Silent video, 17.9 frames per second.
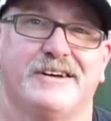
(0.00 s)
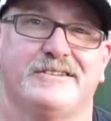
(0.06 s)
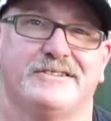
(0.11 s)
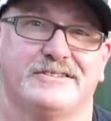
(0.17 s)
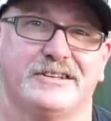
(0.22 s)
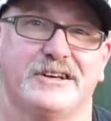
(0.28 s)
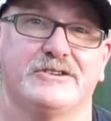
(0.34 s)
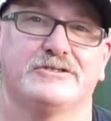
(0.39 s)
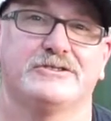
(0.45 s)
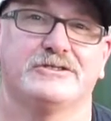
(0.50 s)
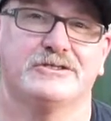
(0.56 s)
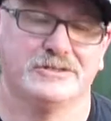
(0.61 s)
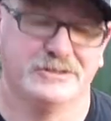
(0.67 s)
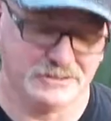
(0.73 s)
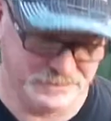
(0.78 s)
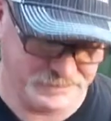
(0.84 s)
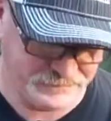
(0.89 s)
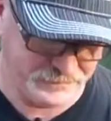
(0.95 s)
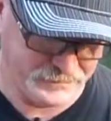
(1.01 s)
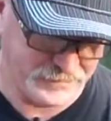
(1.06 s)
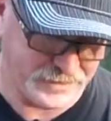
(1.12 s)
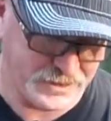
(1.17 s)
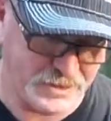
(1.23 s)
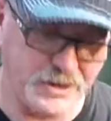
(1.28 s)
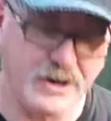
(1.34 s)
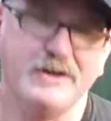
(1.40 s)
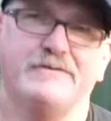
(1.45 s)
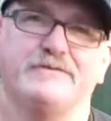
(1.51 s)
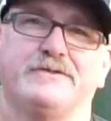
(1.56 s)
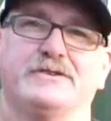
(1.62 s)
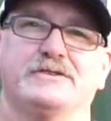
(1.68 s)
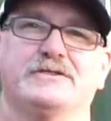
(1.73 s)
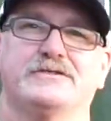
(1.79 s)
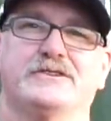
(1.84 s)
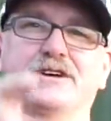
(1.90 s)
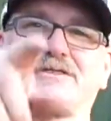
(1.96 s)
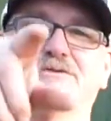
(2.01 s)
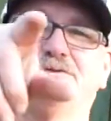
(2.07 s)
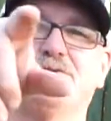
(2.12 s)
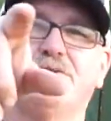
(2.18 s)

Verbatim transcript: Sounds good. All right, folks. Thanks for